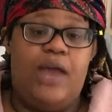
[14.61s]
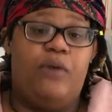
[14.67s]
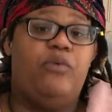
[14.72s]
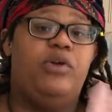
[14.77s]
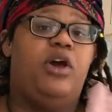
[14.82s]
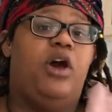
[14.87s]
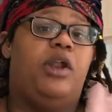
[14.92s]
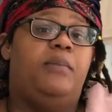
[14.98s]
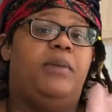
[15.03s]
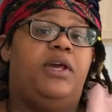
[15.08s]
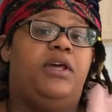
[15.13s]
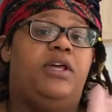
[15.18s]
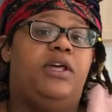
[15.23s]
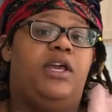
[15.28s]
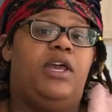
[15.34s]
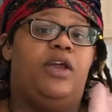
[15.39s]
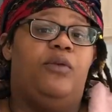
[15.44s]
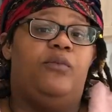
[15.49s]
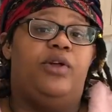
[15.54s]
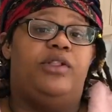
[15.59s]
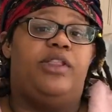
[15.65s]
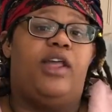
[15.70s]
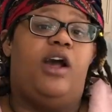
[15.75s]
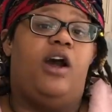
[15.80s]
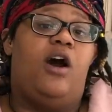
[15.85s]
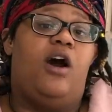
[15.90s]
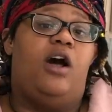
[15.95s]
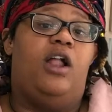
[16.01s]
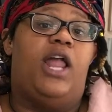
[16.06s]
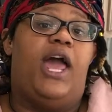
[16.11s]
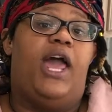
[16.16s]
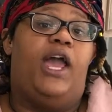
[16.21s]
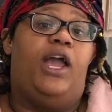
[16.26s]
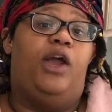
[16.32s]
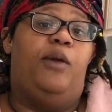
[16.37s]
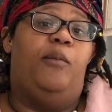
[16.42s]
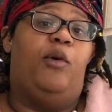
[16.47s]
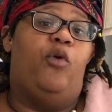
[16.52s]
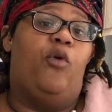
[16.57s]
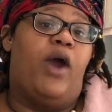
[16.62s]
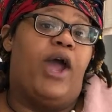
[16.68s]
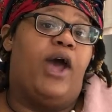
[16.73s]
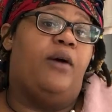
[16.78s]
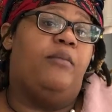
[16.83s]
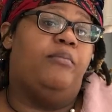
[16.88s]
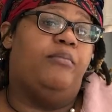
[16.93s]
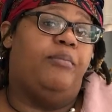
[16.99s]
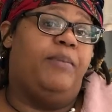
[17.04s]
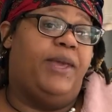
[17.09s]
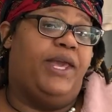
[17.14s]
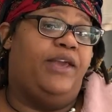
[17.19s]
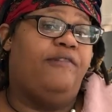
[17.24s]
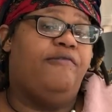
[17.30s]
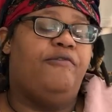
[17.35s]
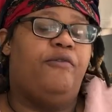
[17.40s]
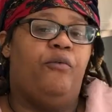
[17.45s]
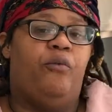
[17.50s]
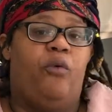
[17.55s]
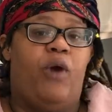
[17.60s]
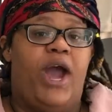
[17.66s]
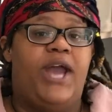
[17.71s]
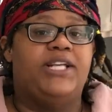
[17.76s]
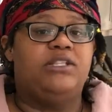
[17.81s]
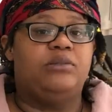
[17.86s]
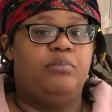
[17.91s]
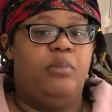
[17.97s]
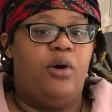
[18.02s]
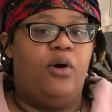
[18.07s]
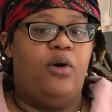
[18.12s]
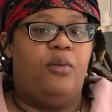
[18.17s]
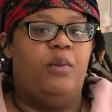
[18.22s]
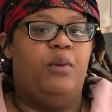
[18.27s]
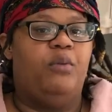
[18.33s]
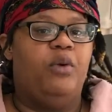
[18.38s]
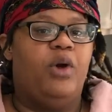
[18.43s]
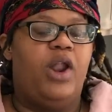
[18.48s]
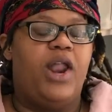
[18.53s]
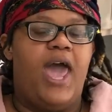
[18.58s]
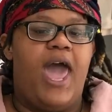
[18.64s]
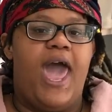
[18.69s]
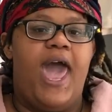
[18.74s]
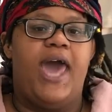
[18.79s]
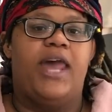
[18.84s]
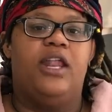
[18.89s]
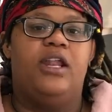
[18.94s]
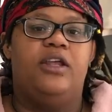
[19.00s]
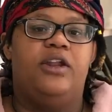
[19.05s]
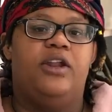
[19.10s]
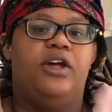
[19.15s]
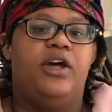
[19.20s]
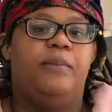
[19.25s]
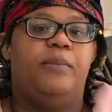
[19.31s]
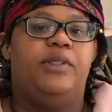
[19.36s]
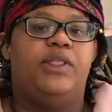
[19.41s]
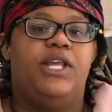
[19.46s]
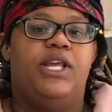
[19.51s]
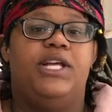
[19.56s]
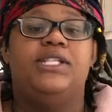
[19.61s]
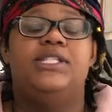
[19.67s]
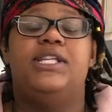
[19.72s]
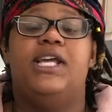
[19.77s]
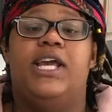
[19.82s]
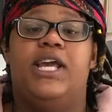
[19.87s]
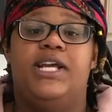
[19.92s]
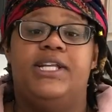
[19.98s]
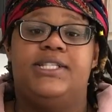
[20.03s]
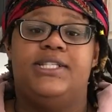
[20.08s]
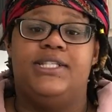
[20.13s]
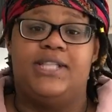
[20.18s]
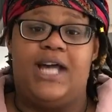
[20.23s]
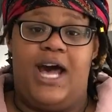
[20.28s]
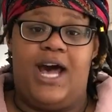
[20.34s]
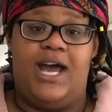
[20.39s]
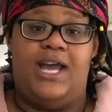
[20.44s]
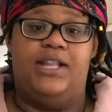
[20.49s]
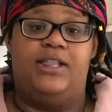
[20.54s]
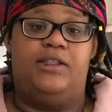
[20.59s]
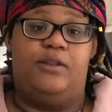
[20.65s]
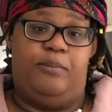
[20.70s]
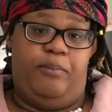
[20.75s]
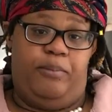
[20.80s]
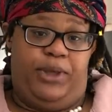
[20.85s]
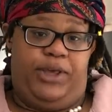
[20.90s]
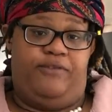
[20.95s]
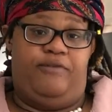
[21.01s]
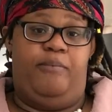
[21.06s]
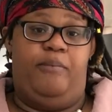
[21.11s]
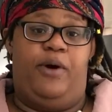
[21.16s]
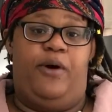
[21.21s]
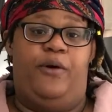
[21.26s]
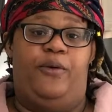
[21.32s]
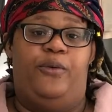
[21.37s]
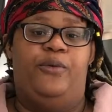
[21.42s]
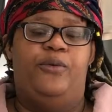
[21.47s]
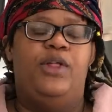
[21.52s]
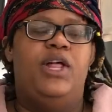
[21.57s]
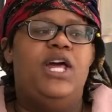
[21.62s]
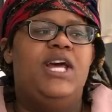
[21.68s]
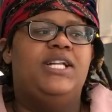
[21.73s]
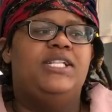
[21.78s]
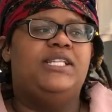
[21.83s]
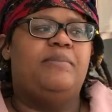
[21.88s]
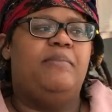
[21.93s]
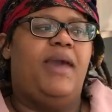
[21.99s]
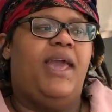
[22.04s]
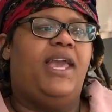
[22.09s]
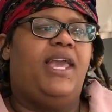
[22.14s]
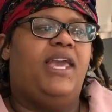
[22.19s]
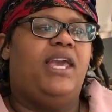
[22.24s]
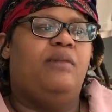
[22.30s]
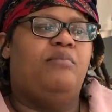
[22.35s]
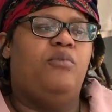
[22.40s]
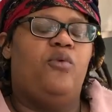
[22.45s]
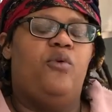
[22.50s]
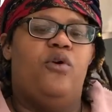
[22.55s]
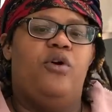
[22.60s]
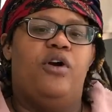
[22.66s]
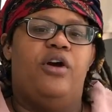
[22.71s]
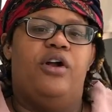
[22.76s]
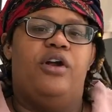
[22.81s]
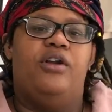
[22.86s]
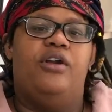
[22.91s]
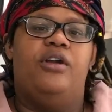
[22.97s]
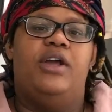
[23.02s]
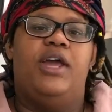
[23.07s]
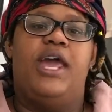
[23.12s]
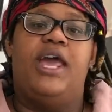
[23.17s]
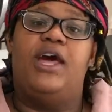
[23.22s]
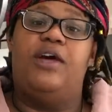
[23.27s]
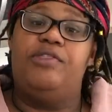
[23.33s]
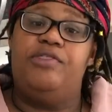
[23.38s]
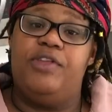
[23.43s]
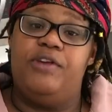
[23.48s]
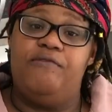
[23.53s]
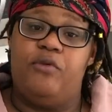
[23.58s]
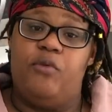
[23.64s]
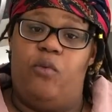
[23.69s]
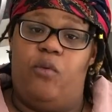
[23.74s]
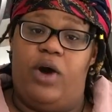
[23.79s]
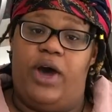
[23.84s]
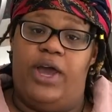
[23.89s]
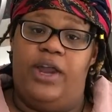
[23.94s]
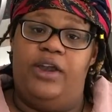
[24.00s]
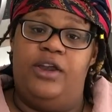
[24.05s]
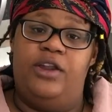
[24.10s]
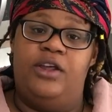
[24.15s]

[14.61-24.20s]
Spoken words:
gonna be cooking what they call a ground beef rice bowl, but we're gonna add a little couple things inside the beef bowl to make it more healthy for one,